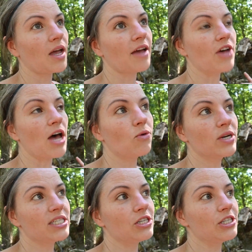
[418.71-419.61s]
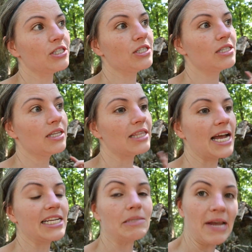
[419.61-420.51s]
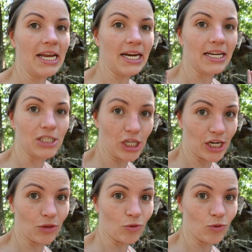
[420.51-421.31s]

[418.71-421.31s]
I've got oysters, lion's mane, chicken of the